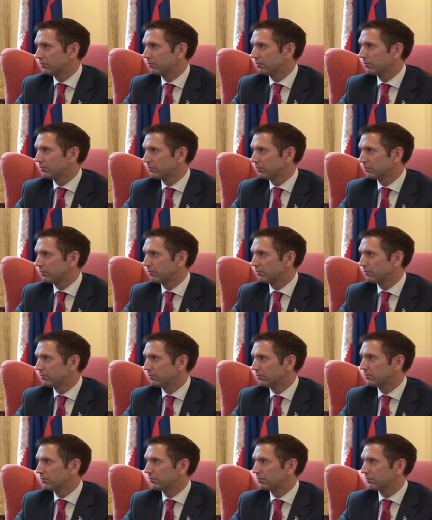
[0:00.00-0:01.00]

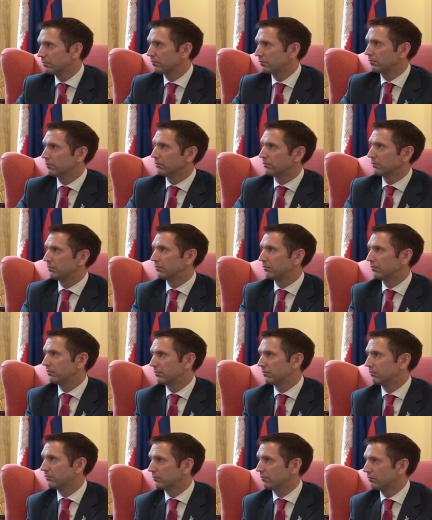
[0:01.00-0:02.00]

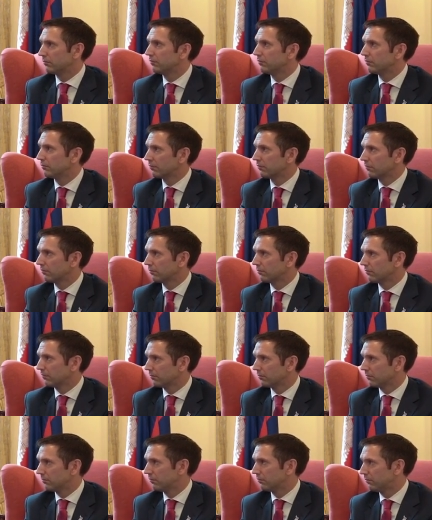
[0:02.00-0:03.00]

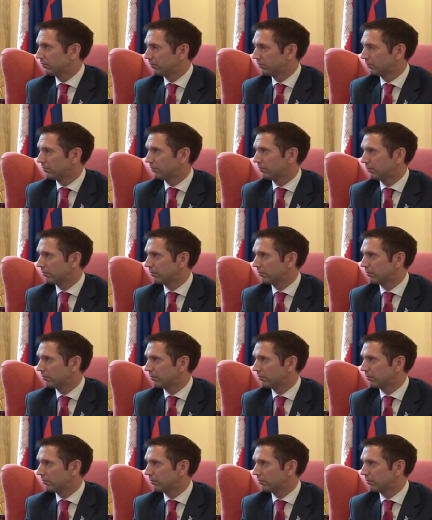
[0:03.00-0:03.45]
No one is speaking in this clip.